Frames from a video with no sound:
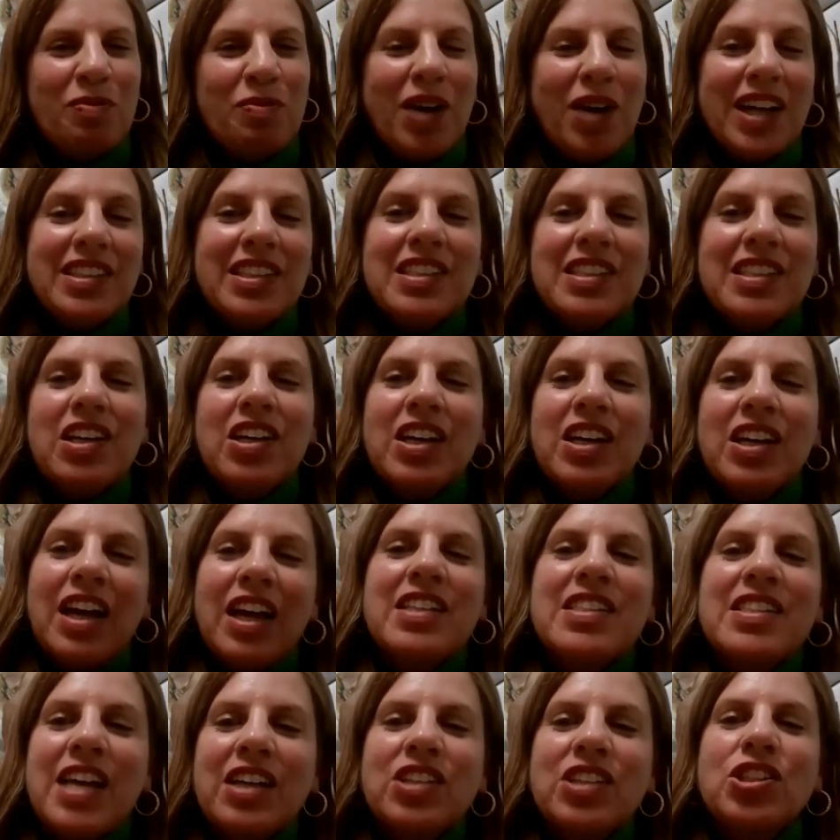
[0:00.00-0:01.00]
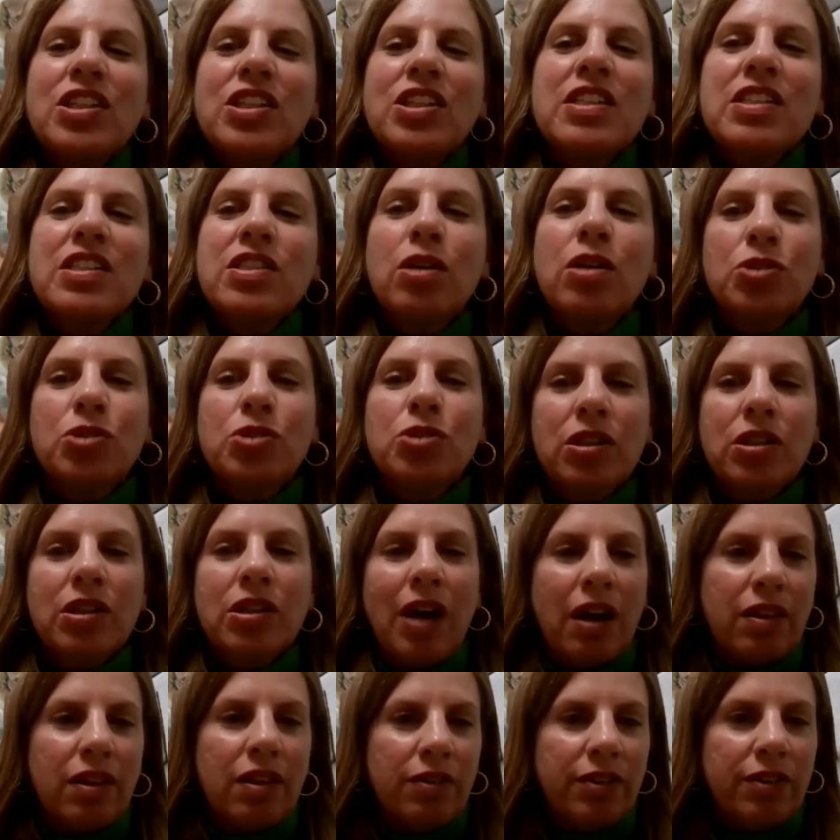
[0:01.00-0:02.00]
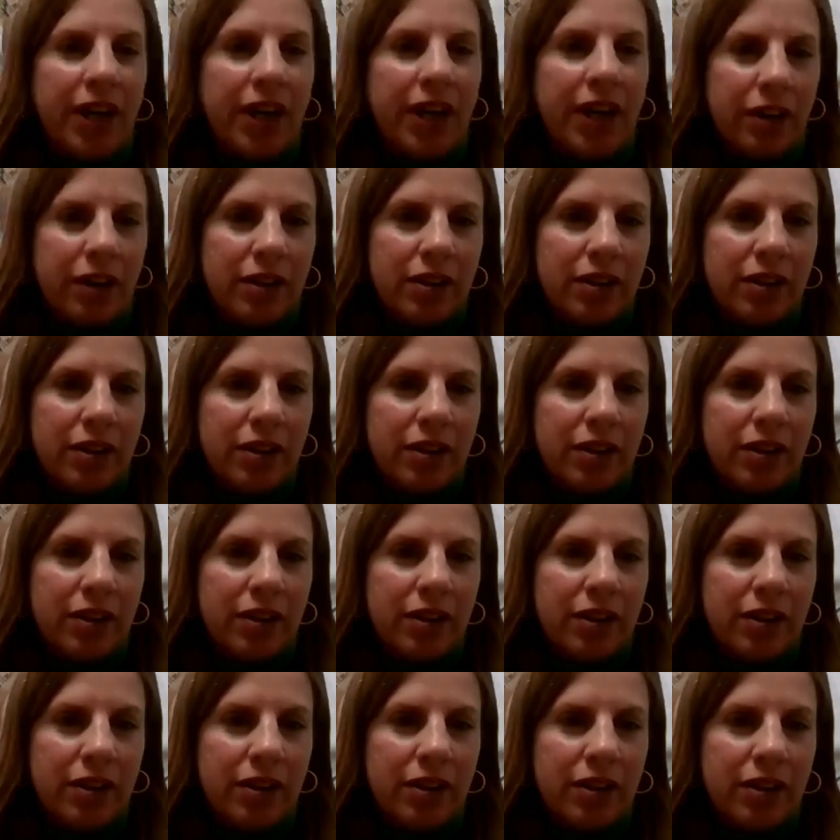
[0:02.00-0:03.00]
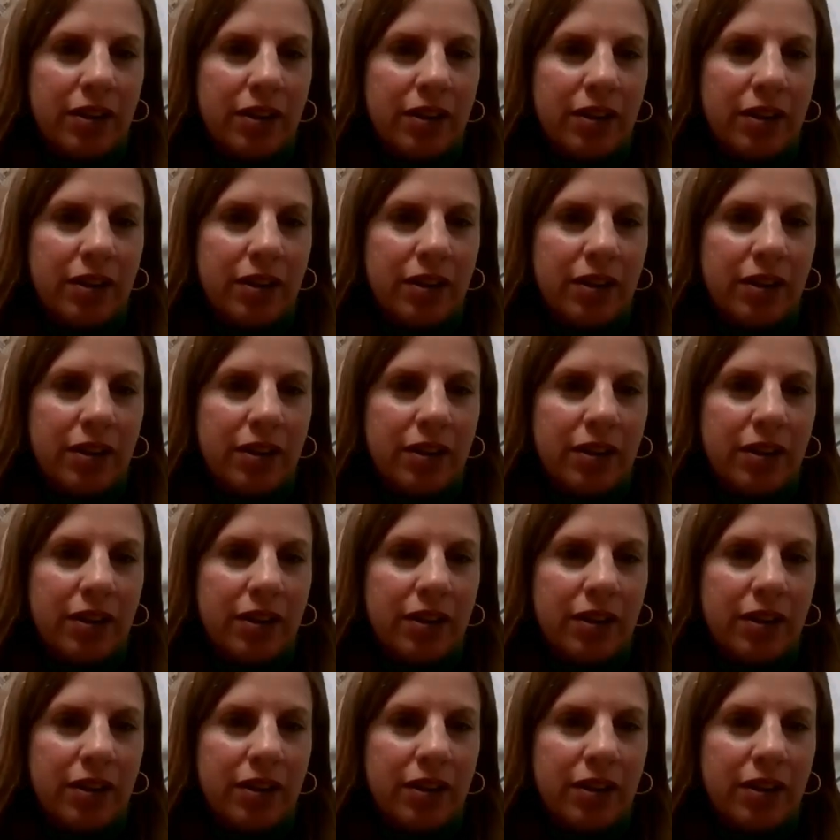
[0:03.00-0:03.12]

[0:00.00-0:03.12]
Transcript: But it's a, it's actually social gathering, mm-hmm.